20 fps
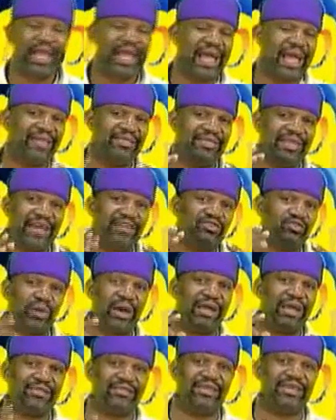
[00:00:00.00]
And that's
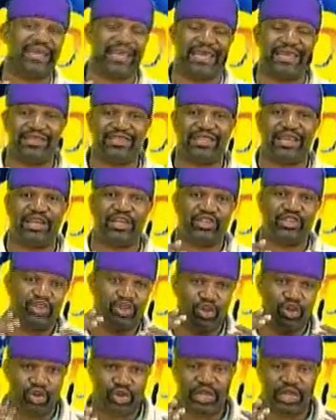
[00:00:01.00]
why I think Intel is
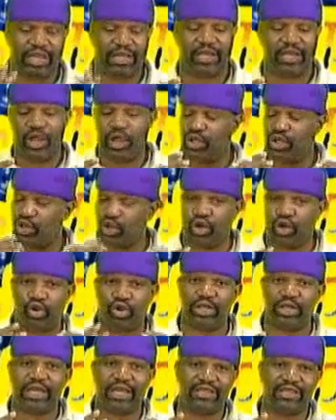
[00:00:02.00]
looking not
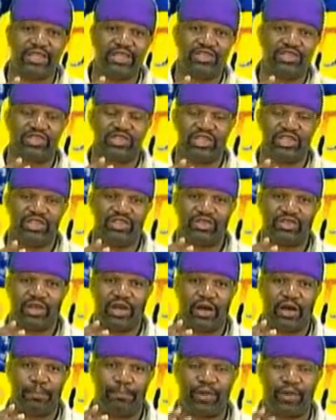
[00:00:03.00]
only at these
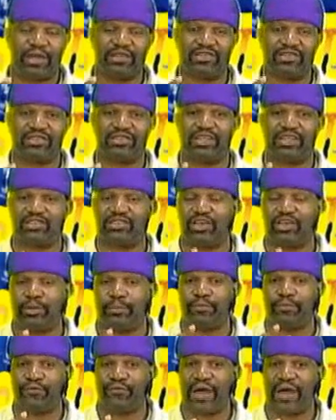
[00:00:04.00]
processors that's going to
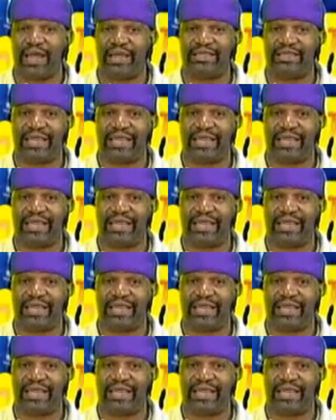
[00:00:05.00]
provide